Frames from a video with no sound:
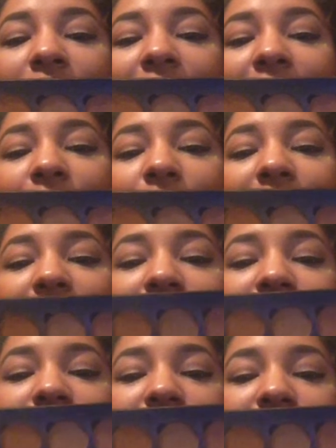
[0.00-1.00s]
I'm like
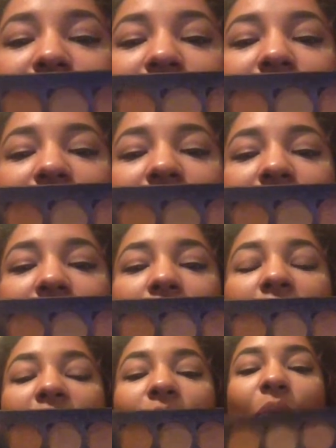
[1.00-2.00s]
seriously digging,
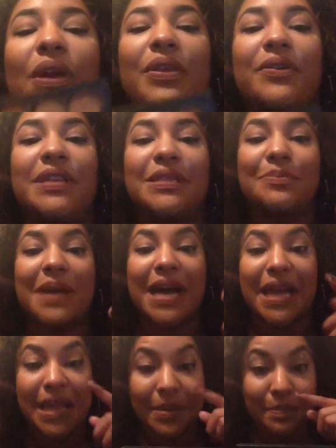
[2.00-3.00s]
whether it's
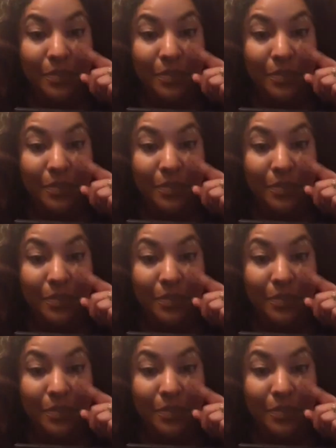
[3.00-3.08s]
my,